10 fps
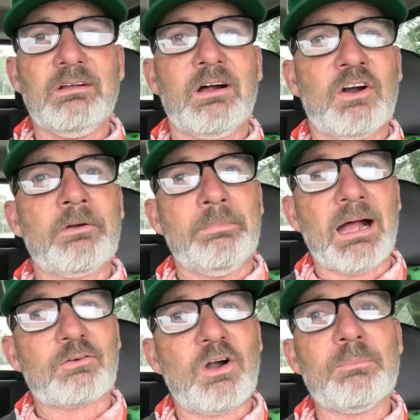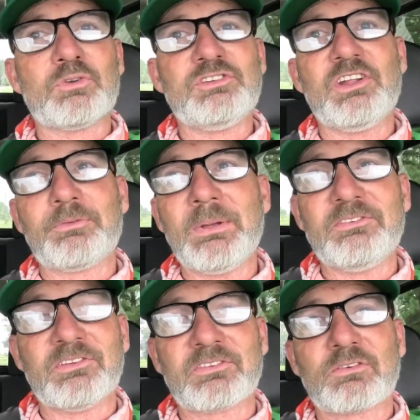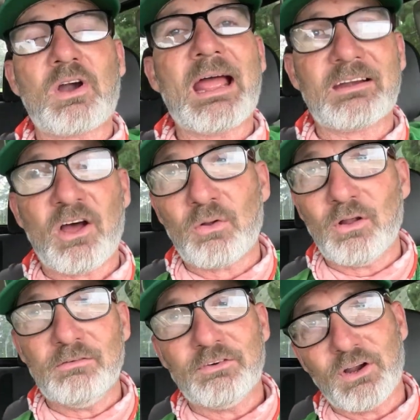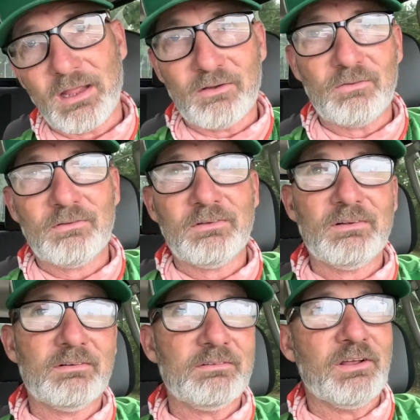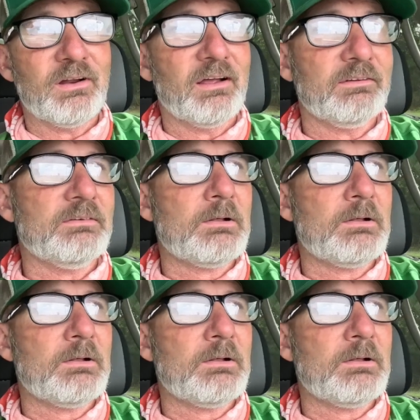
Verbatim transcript: or if by crumble she just means it's cracked all over now, you know.